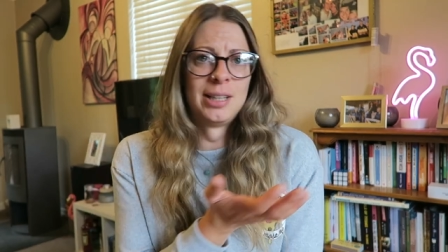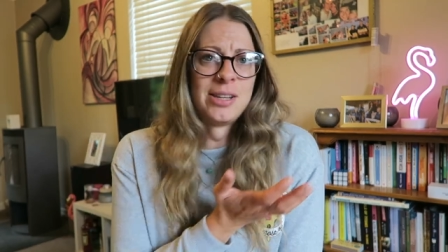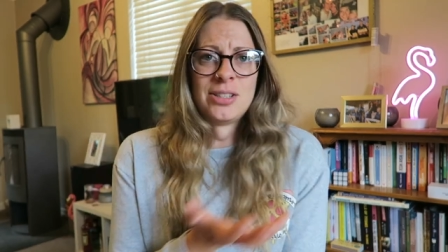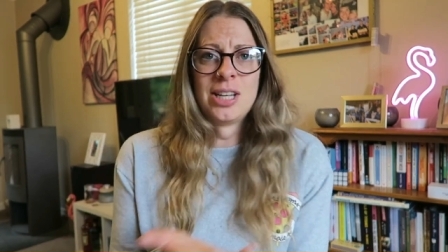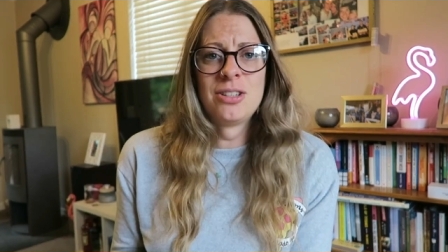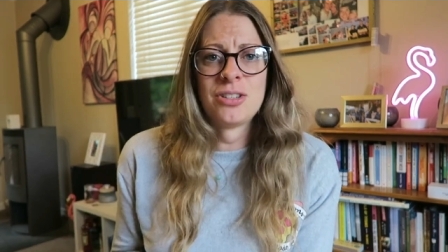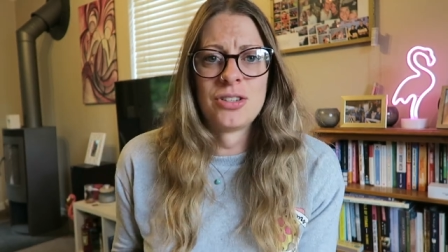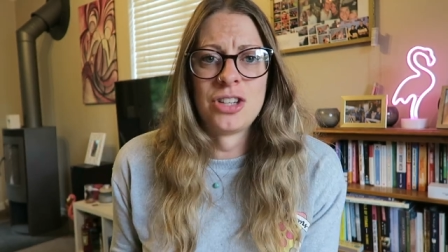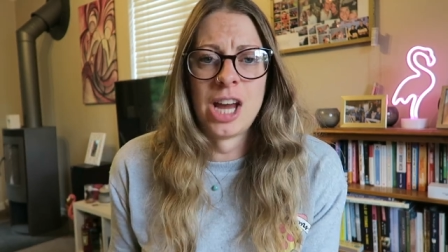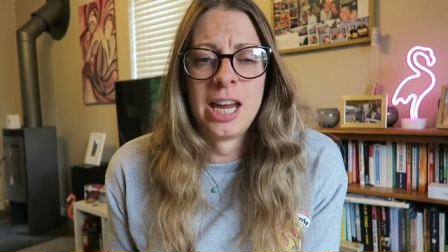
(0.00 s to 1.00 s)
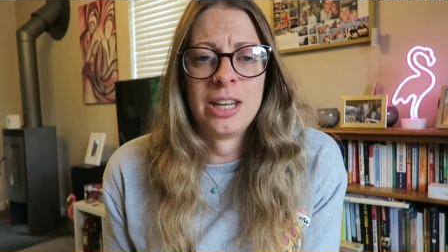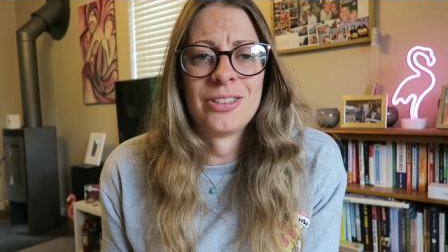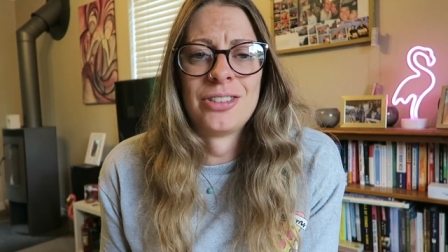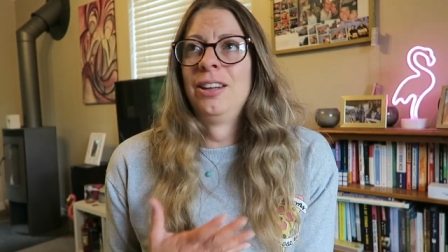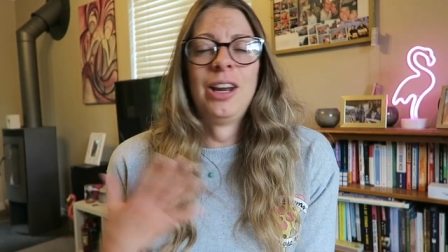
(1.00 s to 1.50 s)
legislation's
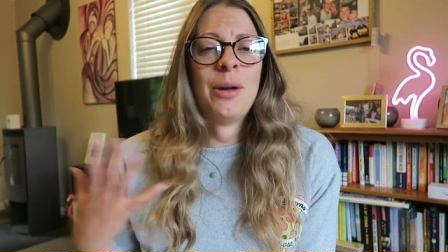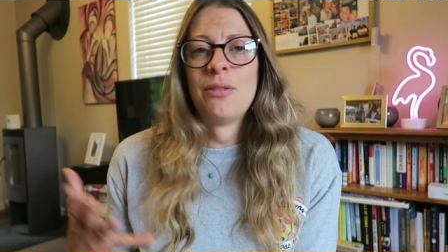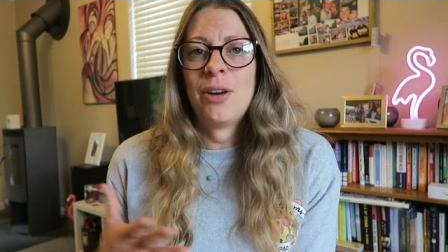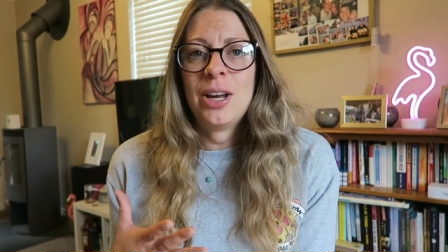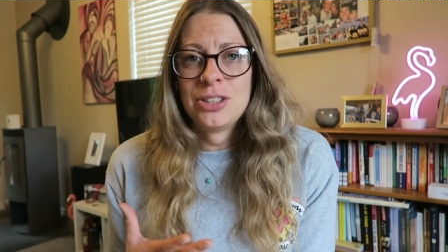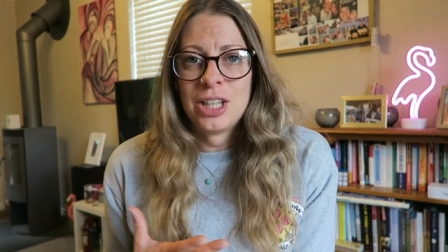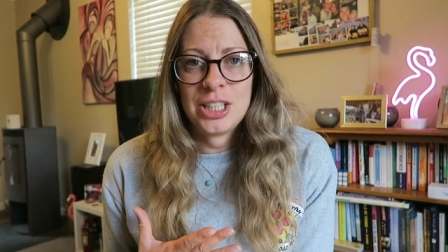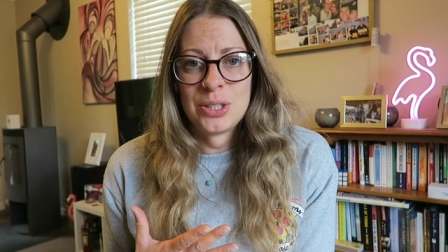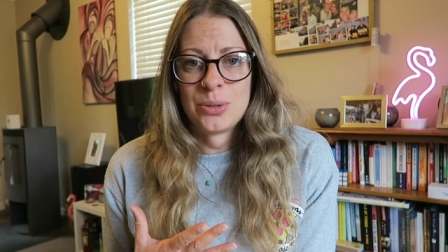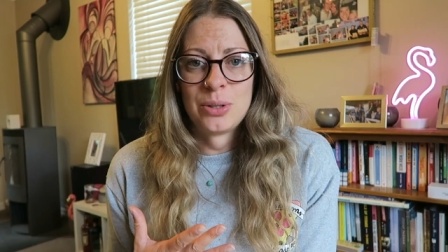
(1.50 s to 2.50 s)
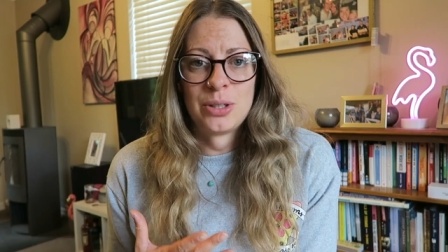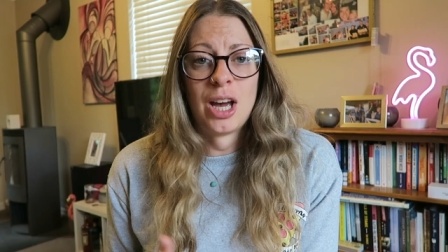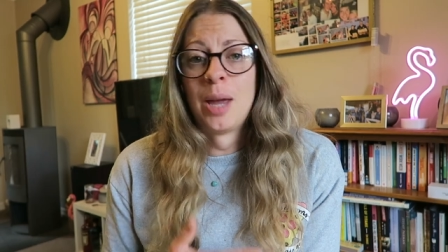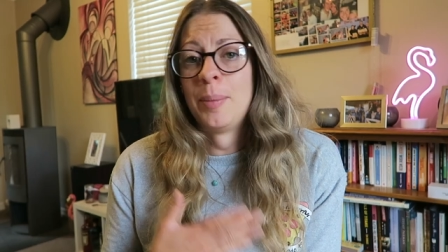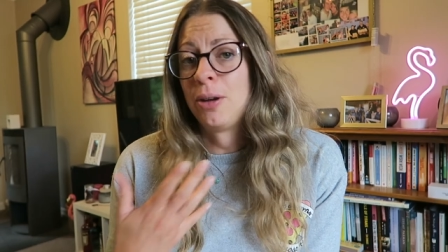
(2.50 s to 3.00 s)
changed. You know, advice changes all the
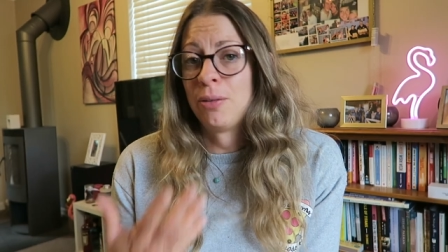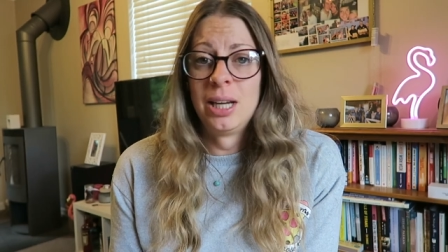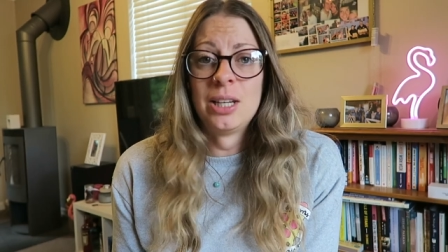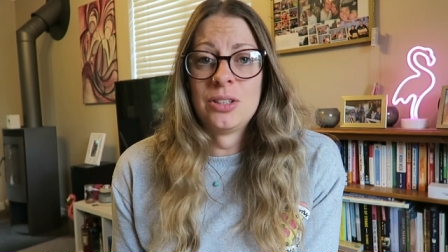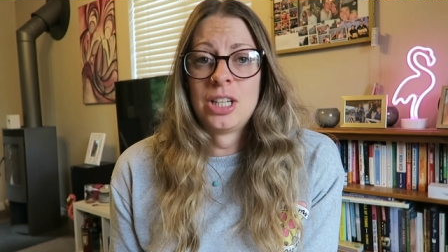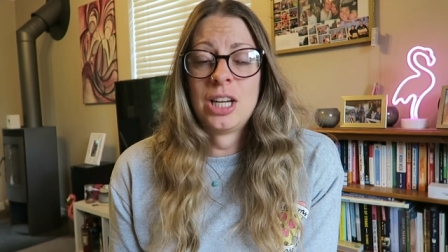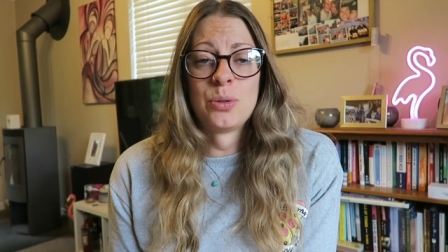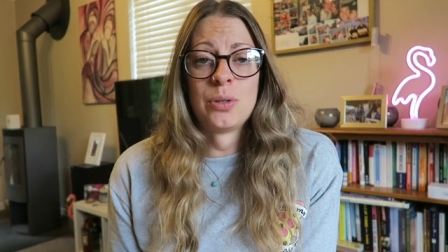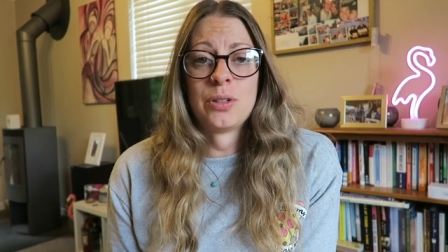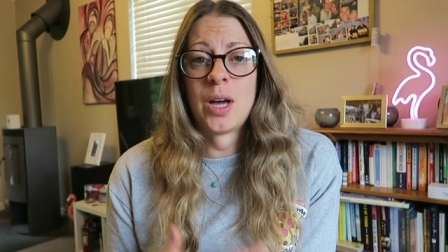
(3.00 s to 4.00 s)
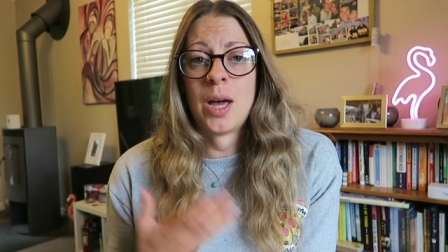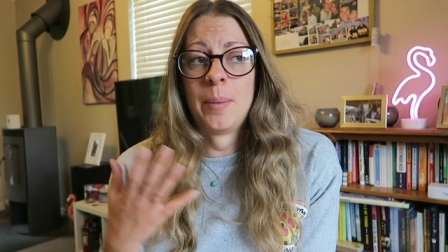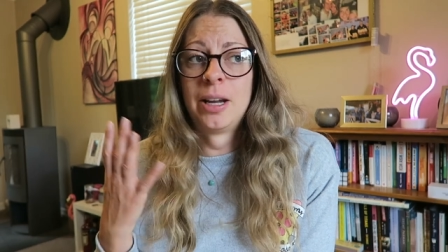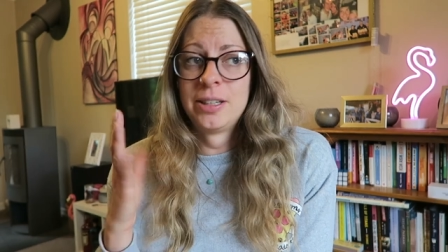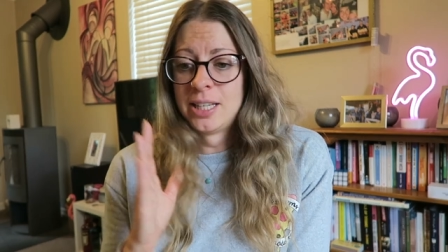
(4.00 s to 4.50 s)
time, ingredients change all the time,
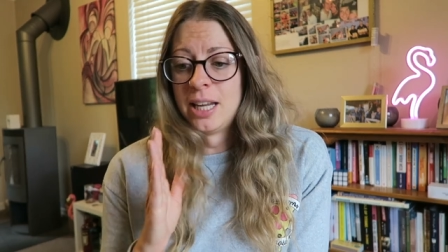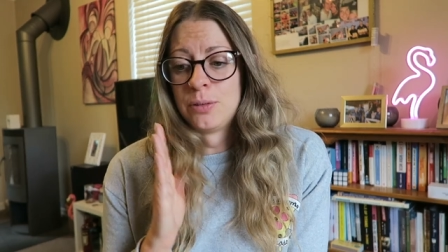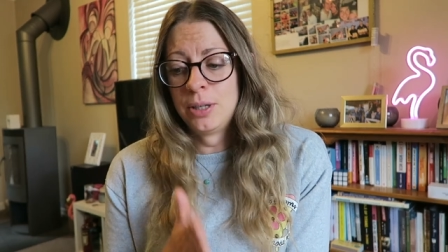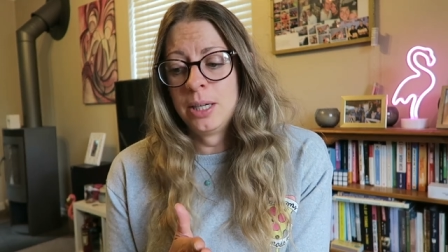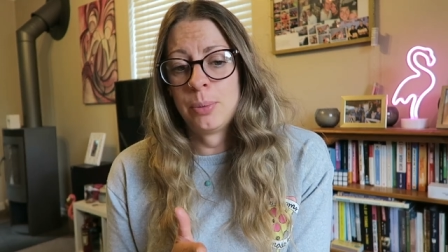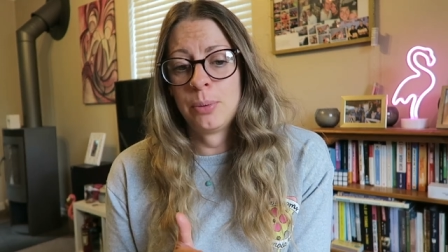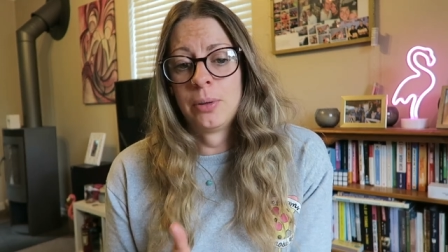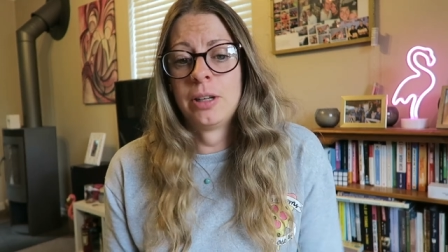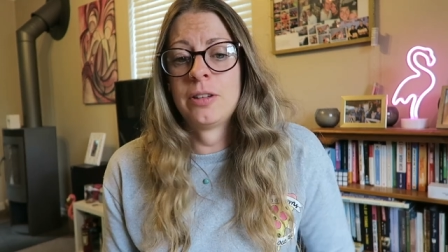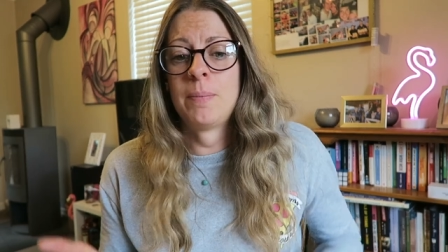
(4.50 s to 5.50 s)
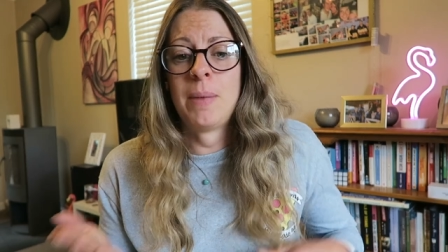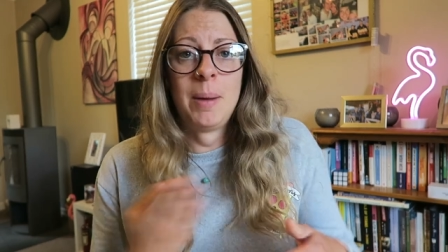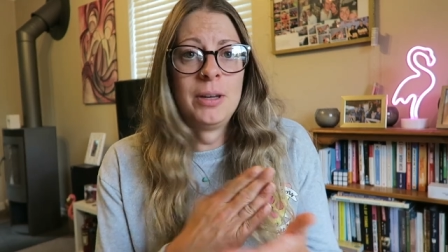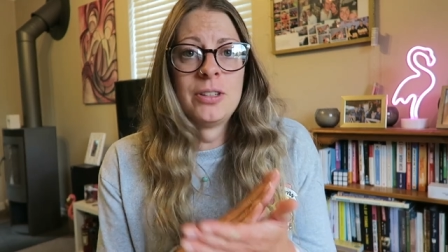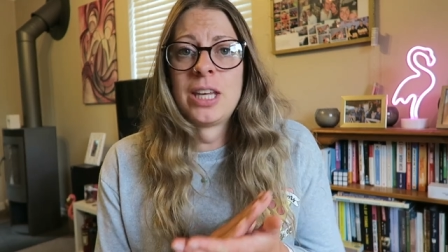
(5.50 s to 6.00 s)
and I'd say it's really important to
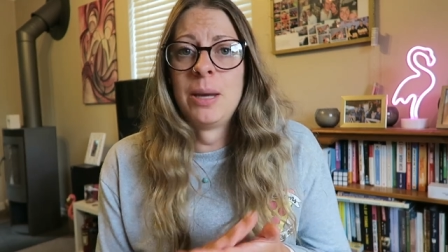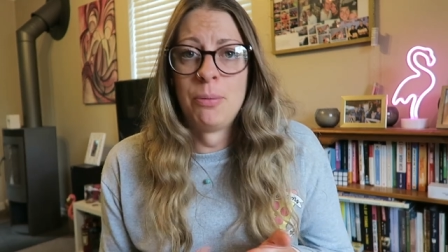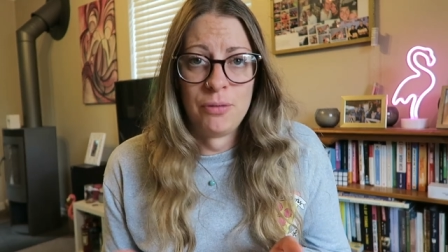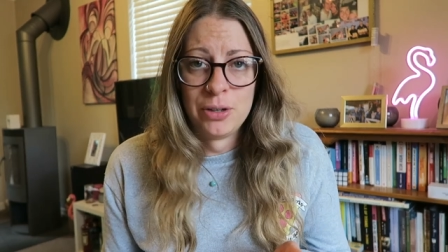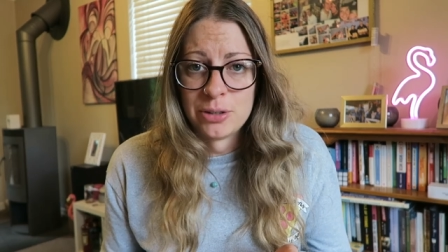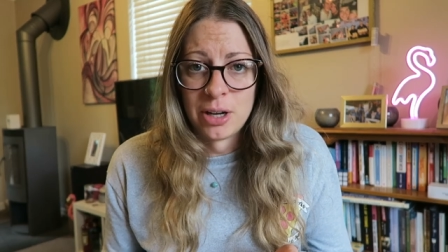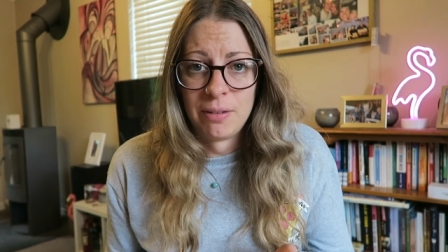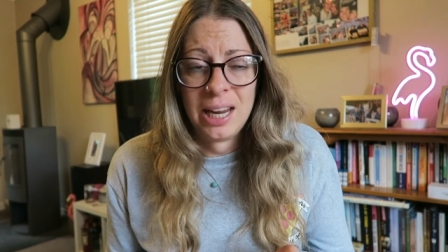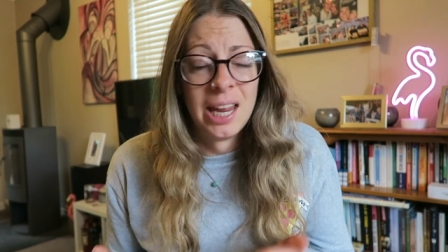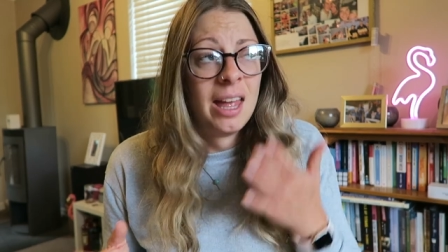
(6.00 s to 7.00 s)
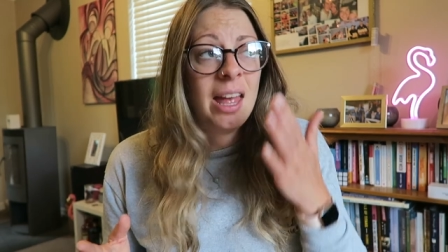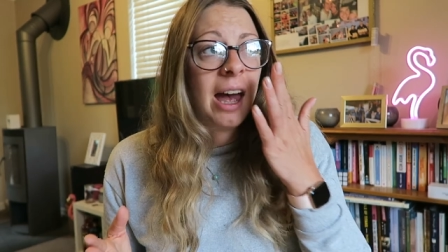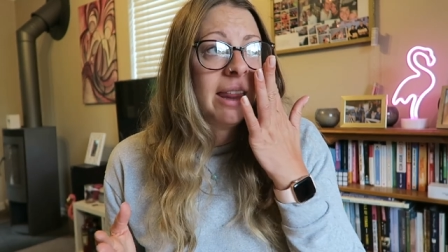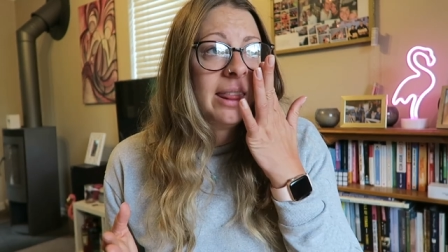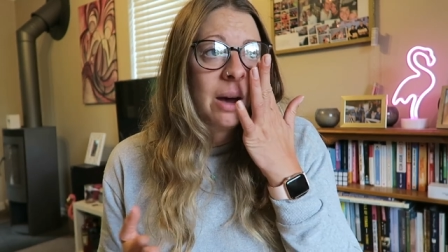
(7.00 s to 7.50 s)
maybe just keep a food diary,
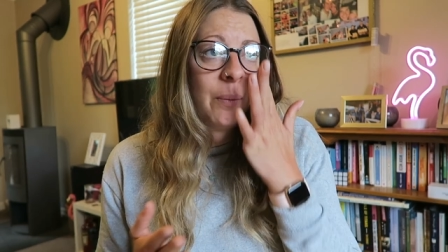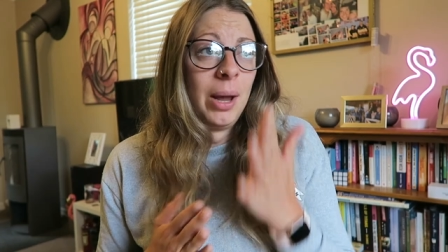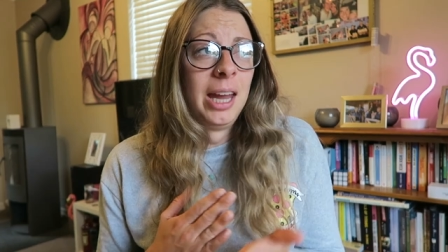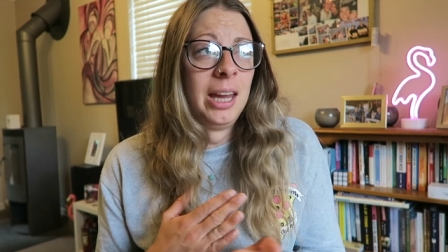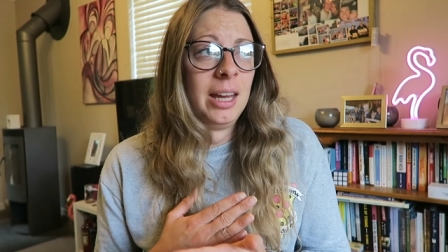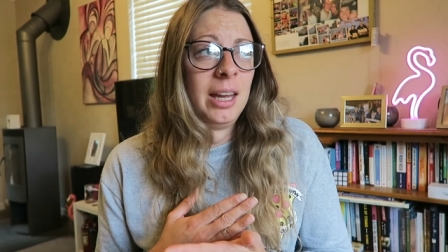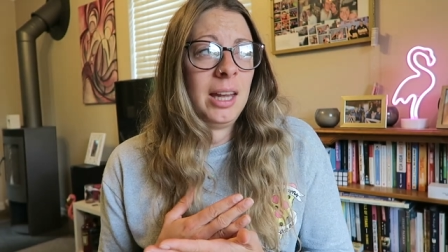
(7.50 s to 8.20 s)
and that way